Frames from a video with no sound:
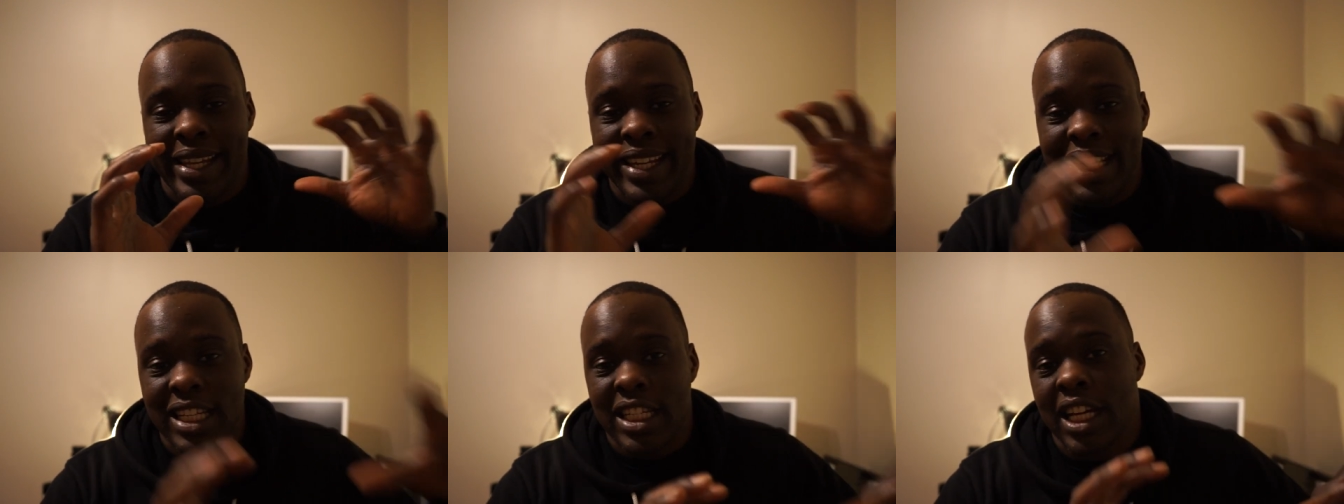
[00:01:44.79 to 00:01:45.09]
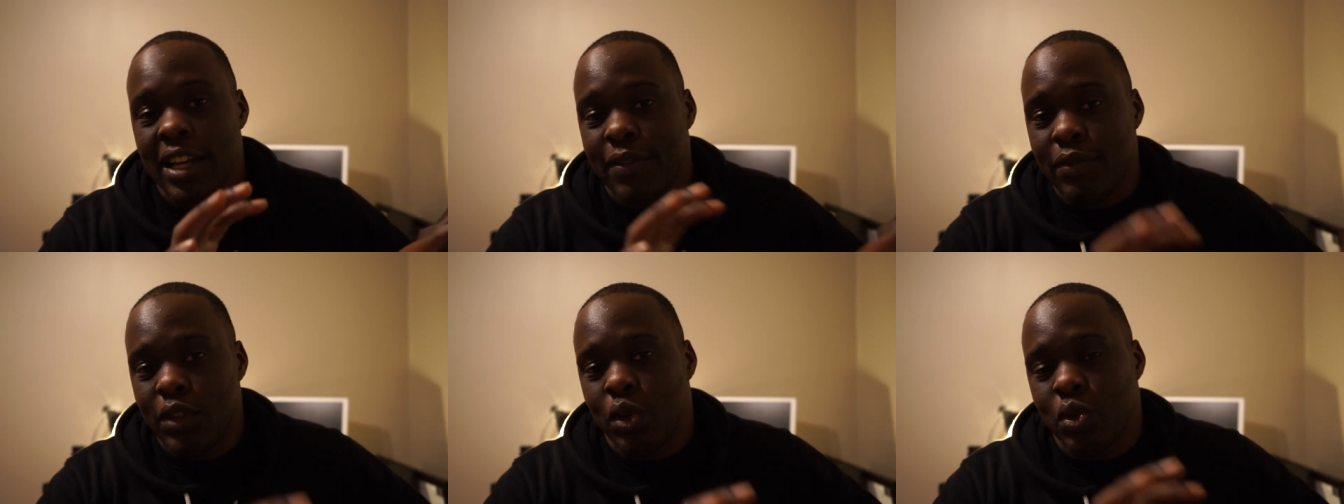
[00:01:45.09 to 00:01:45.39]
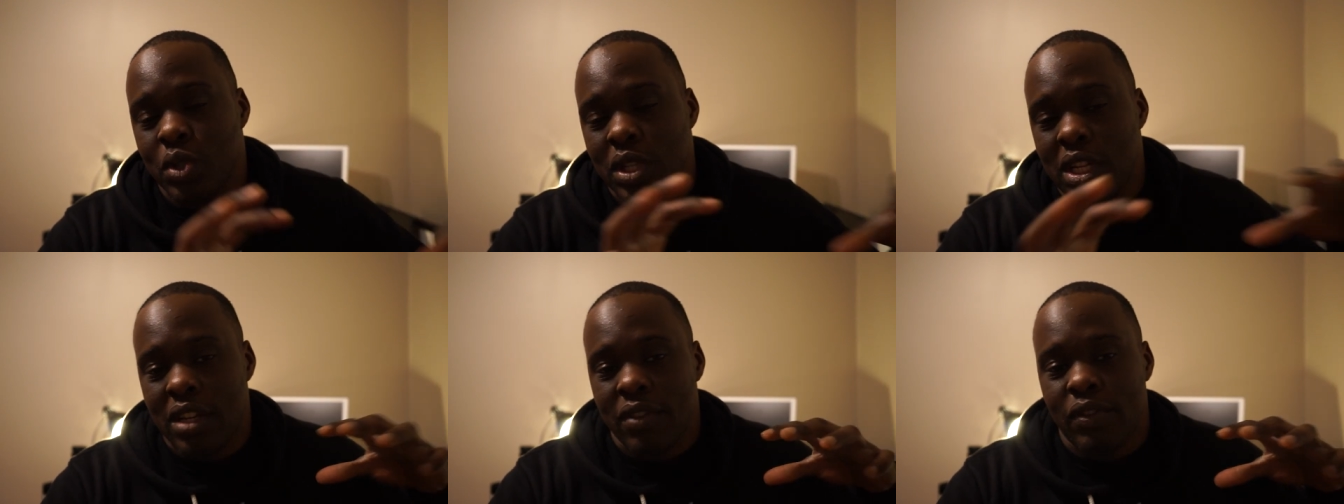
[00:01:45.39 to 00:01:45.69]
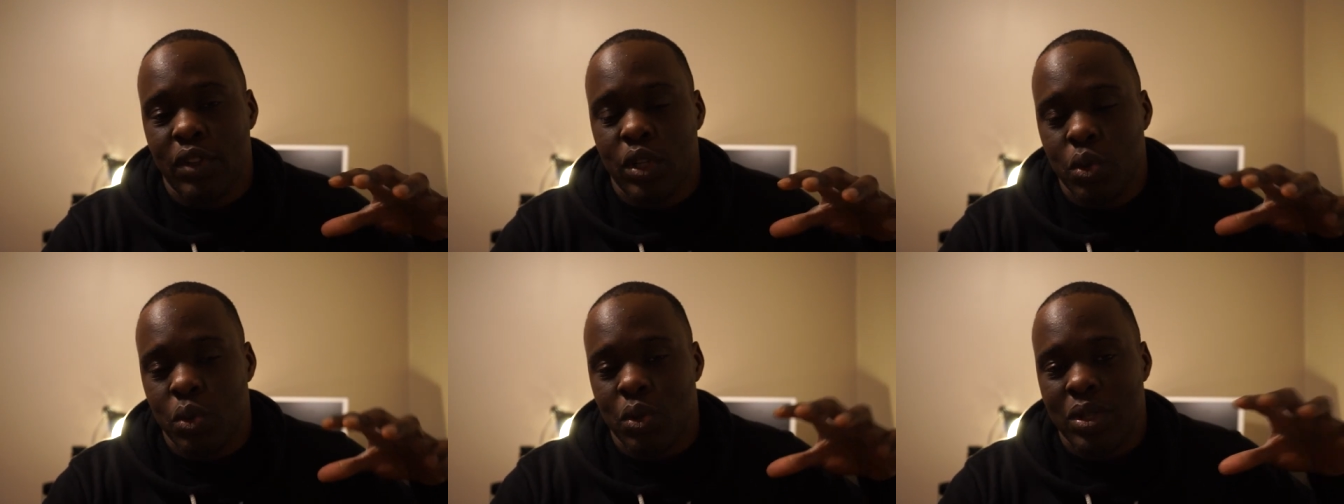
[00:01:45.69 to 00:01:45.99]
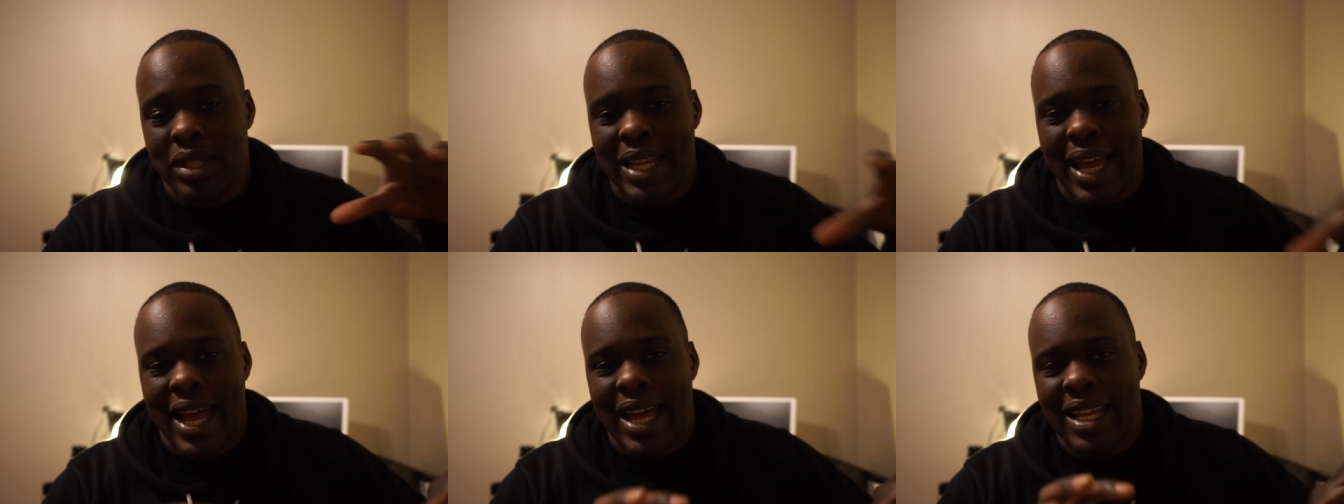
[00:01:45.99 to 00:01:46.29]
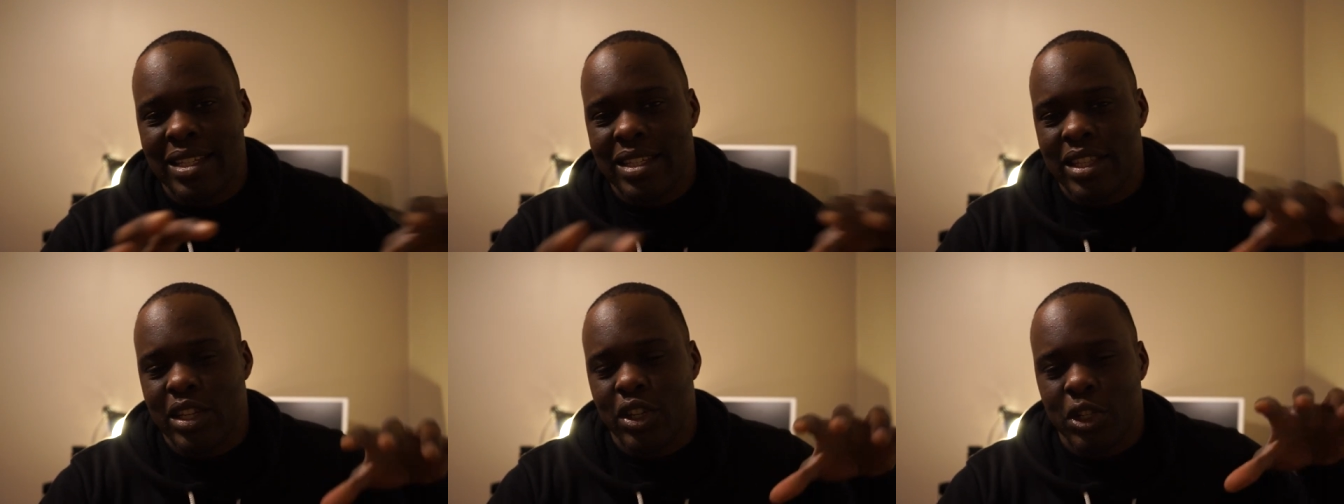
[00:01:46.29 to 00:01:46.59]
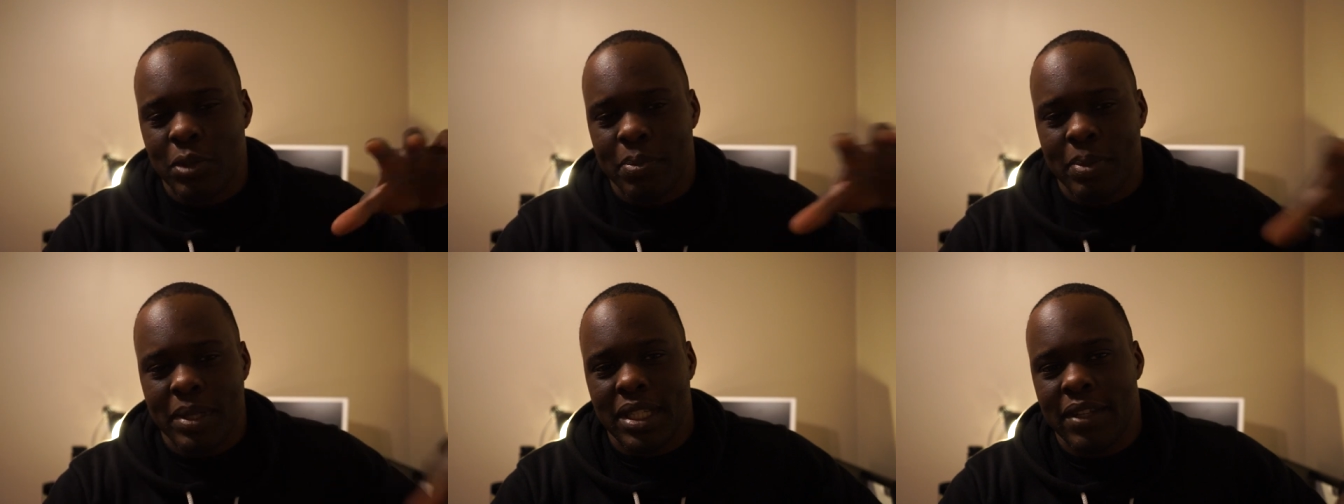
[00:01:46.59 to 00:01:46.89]
each of those individuals has their
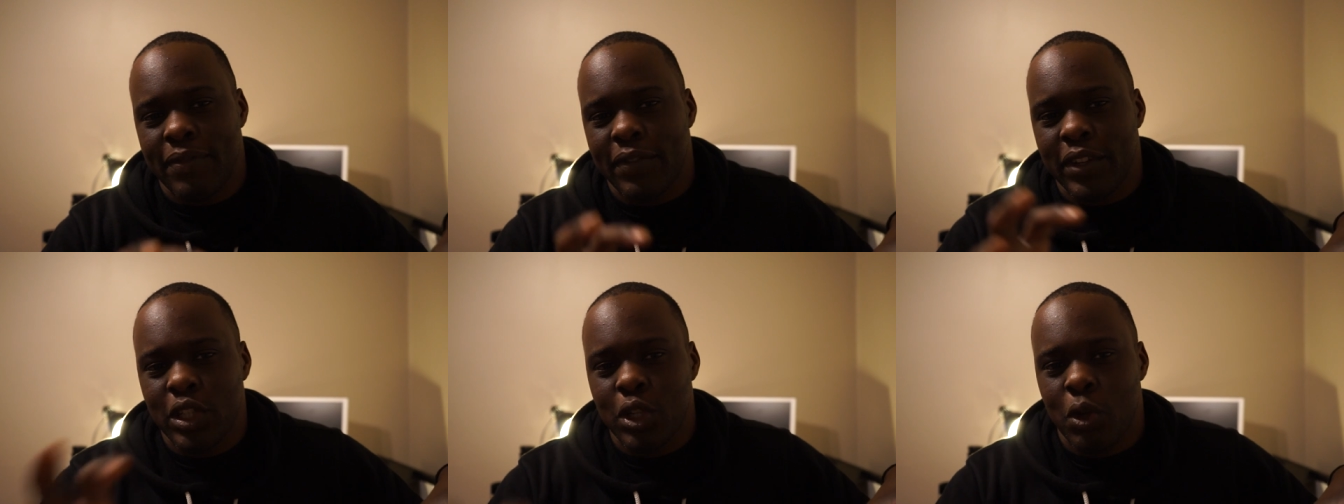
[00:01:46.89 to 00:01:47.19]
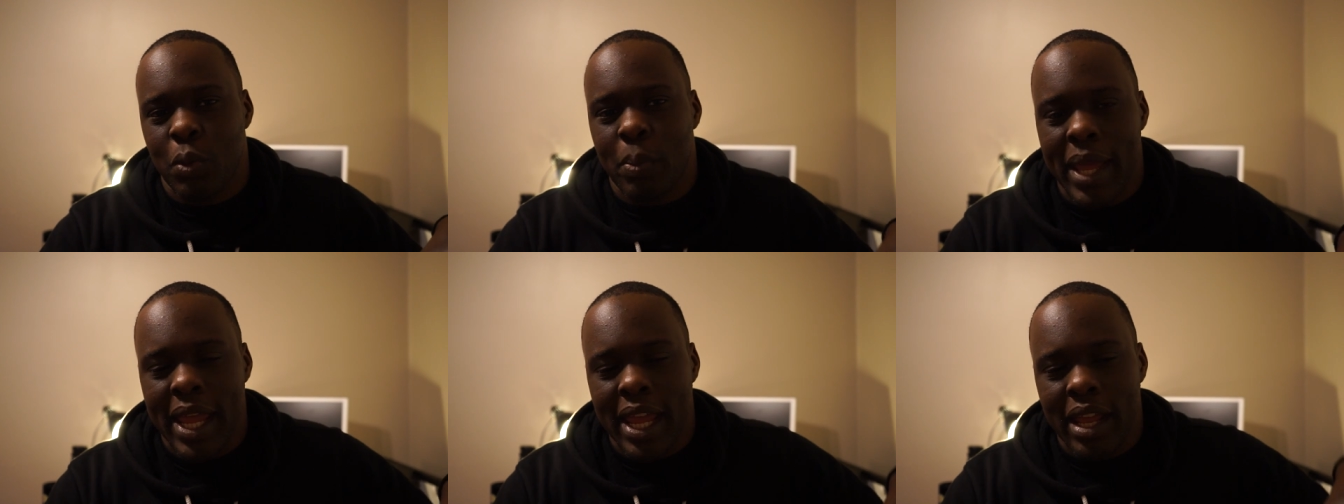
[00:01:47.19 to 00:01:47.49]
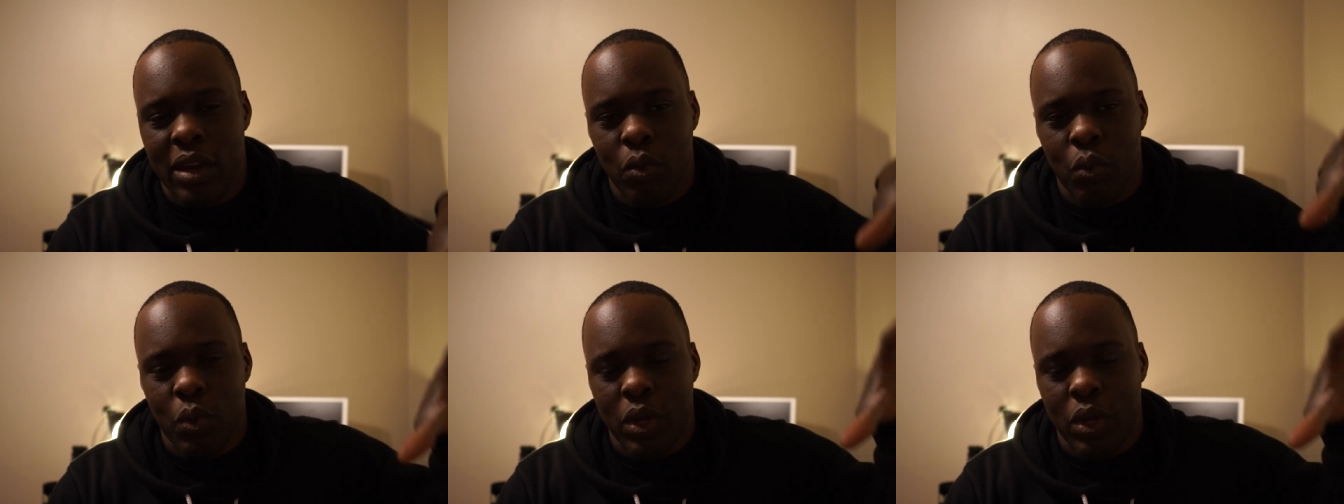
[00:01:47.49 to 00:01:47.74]
specific domain,